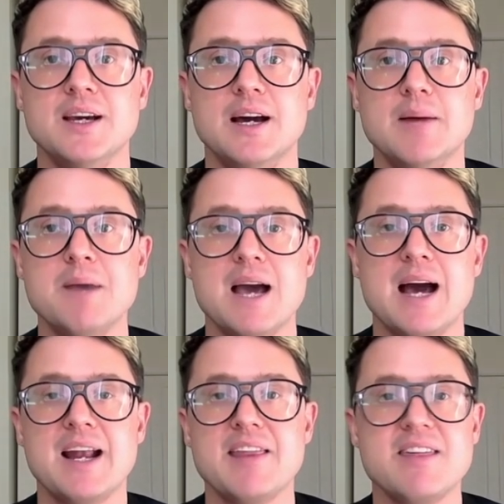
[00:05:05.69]
And
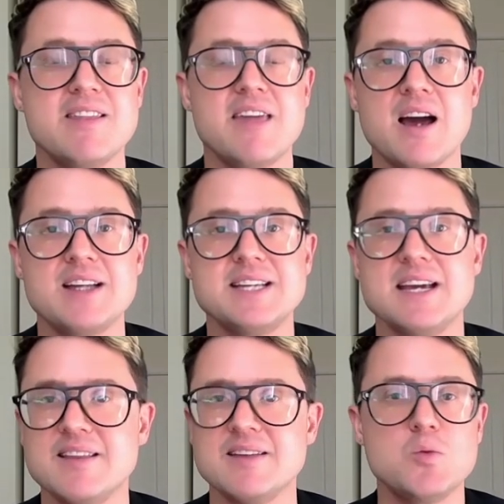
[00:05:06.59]
I think the
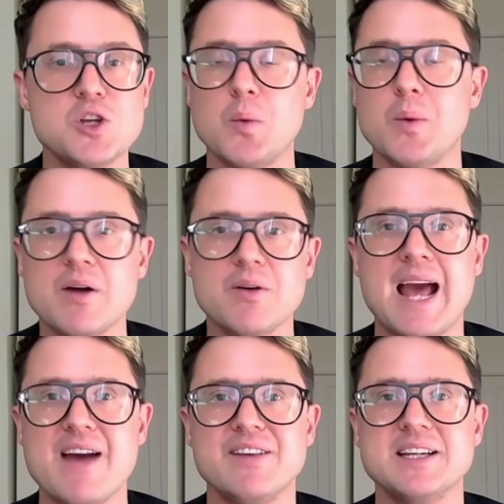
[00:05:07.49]
idea that, we're
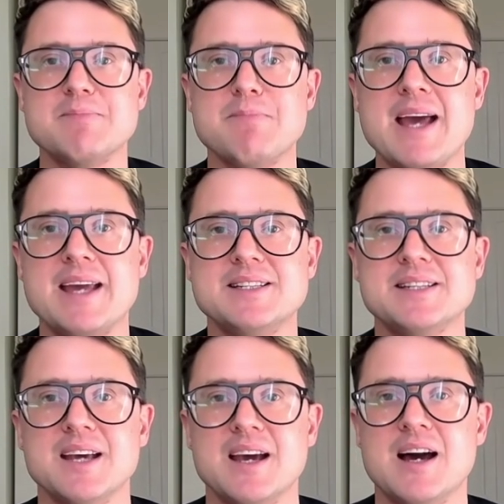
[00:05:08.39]
currently having a
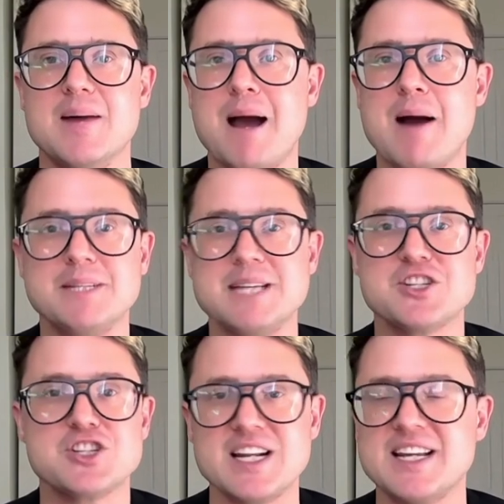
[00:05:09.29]
debate about
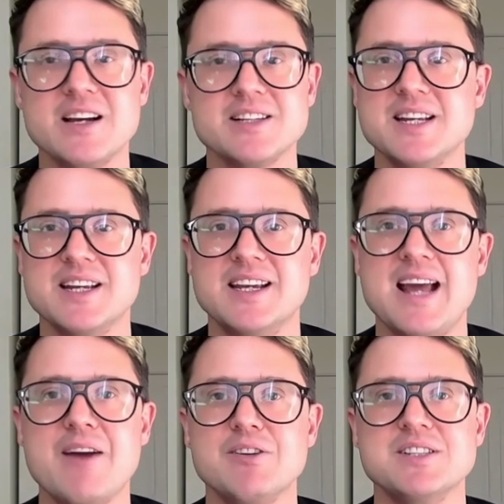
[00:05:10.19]
potentially cutting
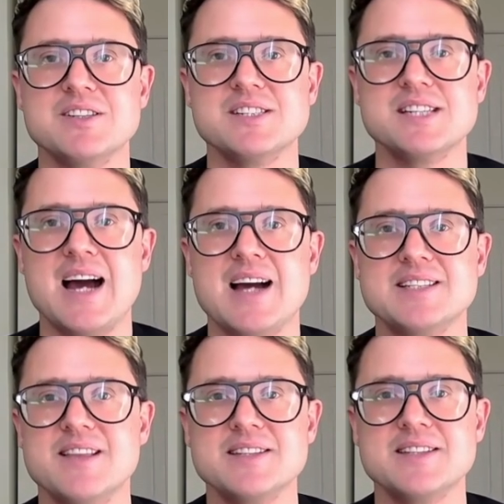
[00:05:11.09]
inheritance
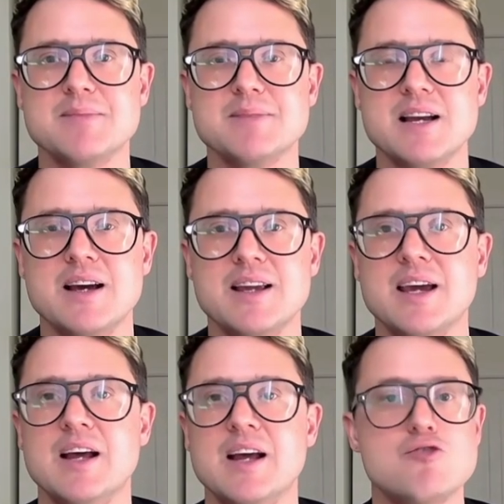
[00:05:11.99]
tax, and that seems like
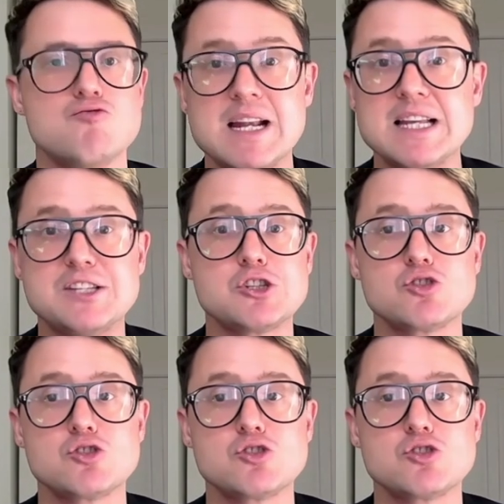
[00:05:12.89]
the really